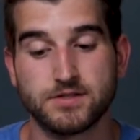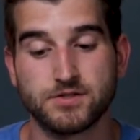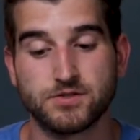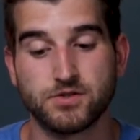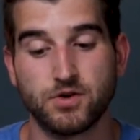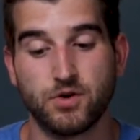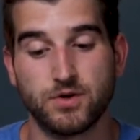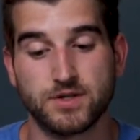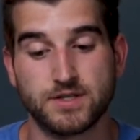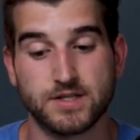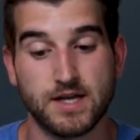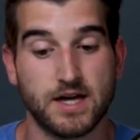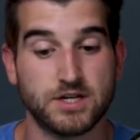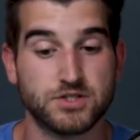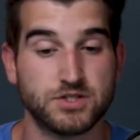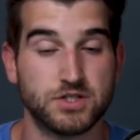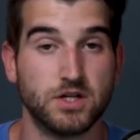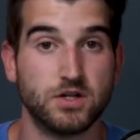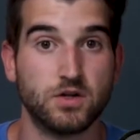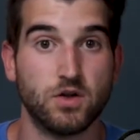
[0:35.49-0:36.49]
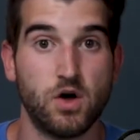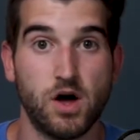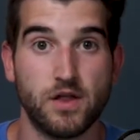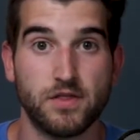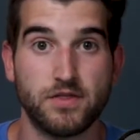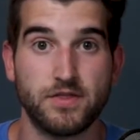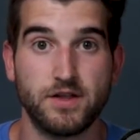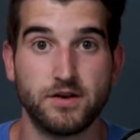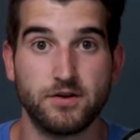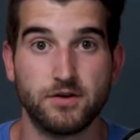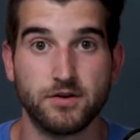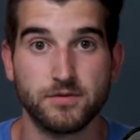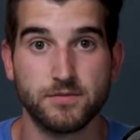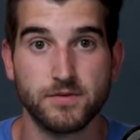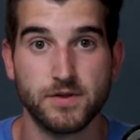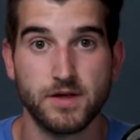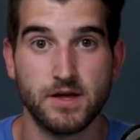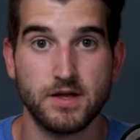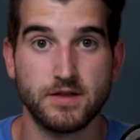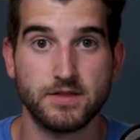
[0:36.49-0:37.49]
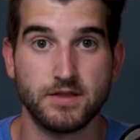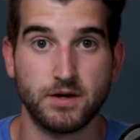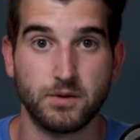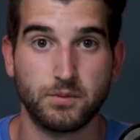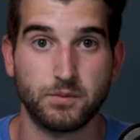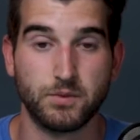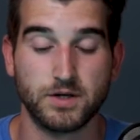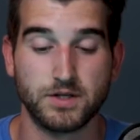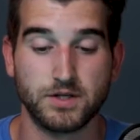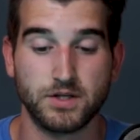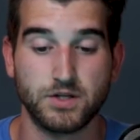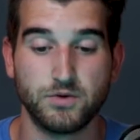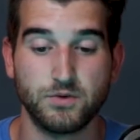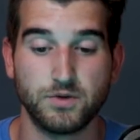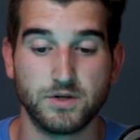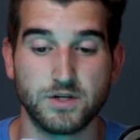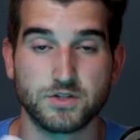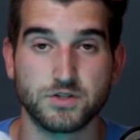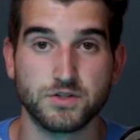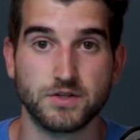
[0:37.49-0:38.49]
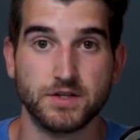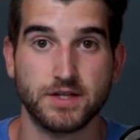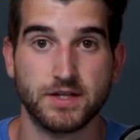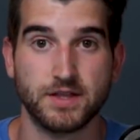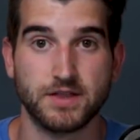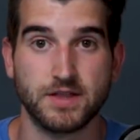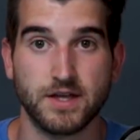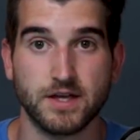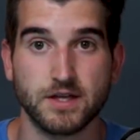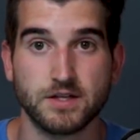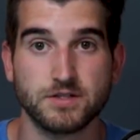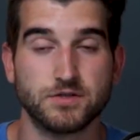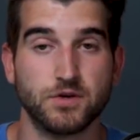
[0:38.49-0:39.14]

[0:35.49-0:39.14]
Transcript: so it's actually a lot thinner than what you initially think.